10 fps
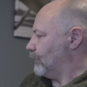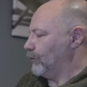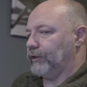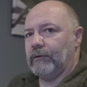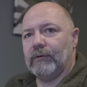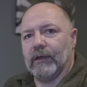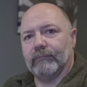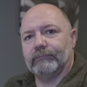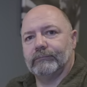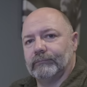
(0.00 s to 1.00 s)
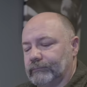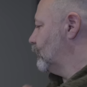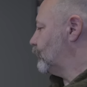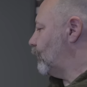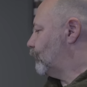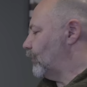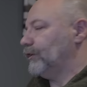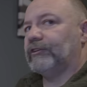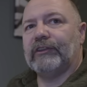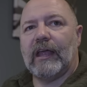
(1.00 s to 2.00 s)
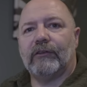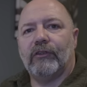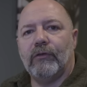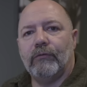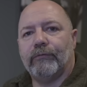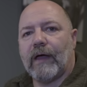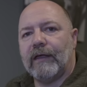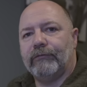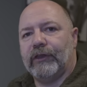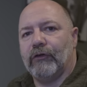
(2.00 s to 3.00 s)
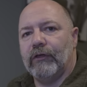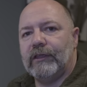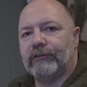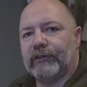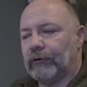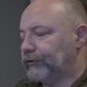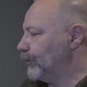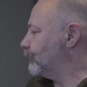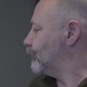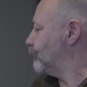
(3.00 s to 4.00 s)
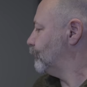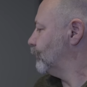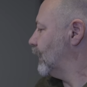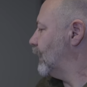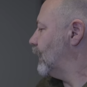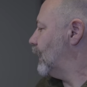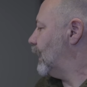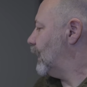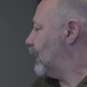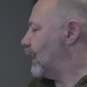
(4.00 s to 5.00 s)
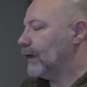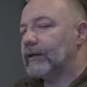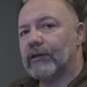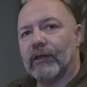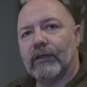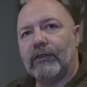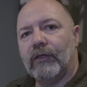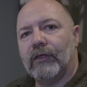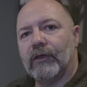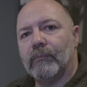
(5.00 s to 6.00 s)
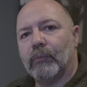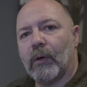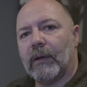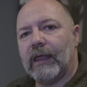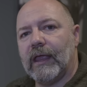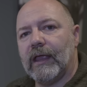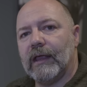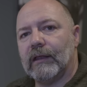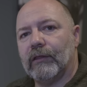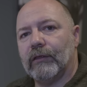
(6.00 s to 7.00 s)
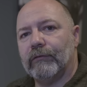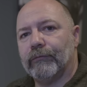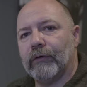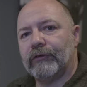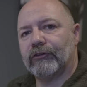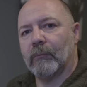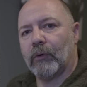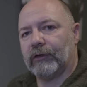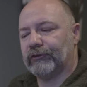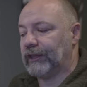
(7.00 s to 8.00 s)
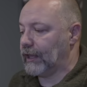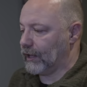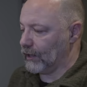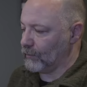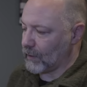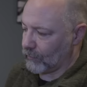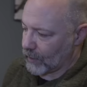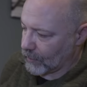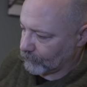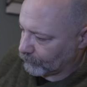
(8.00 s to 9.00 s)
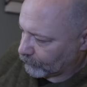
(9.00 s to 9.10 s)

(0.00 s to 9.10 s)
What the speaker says: the unit. So I've got it set to 5 degrees Celsius, and you can probably hear the fridge compressor kick in about now.